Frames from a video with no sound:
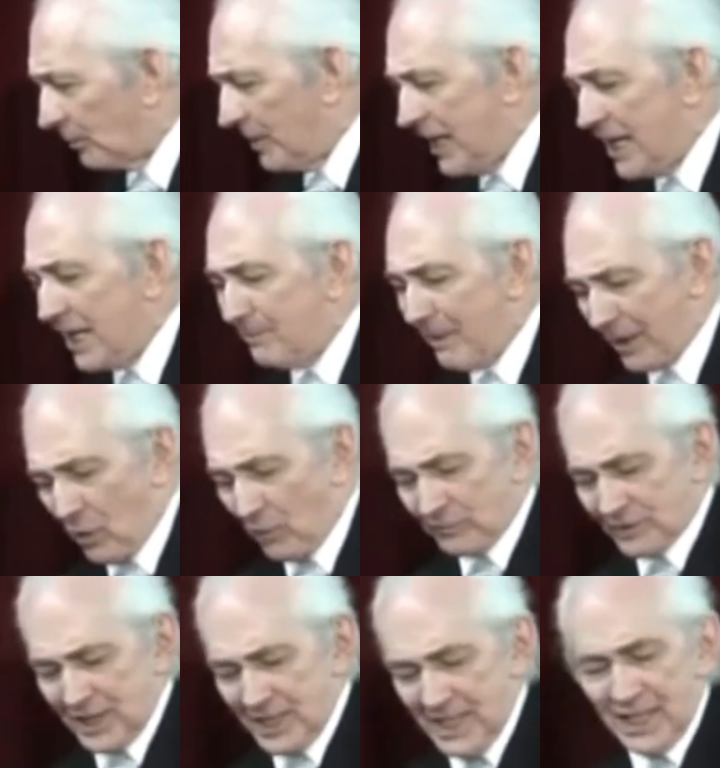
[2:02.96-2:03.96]
here back over
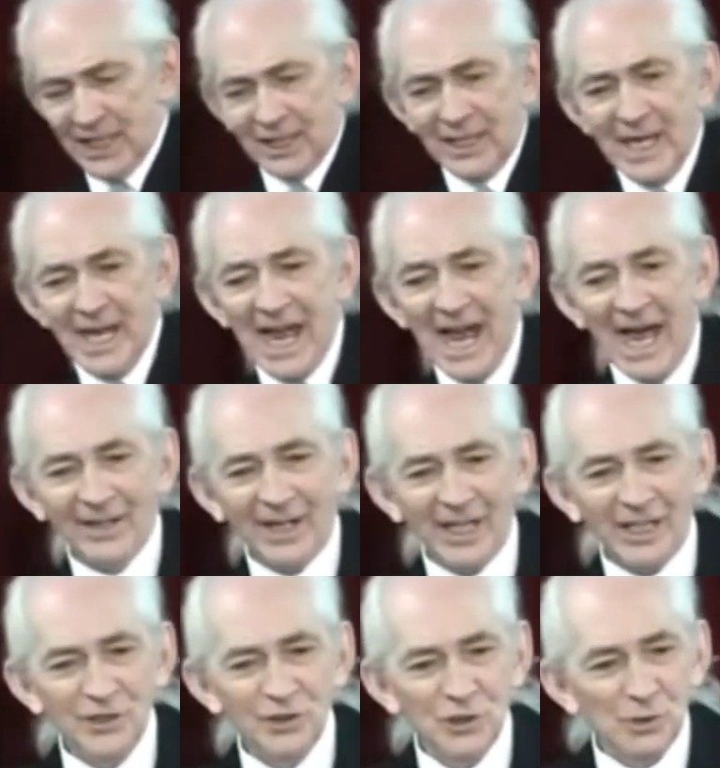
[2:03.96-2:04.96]
to here, and I
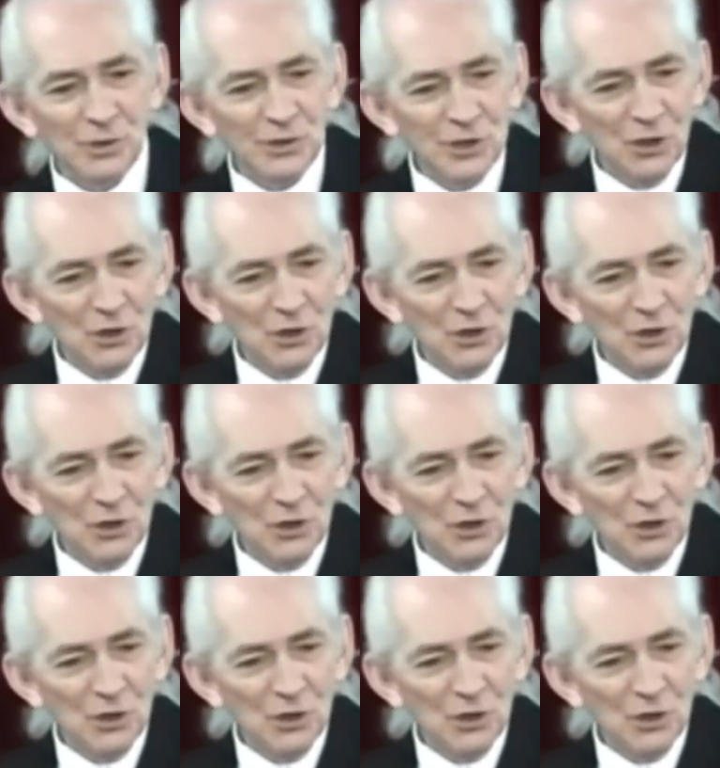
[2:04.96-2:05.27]
can do it 2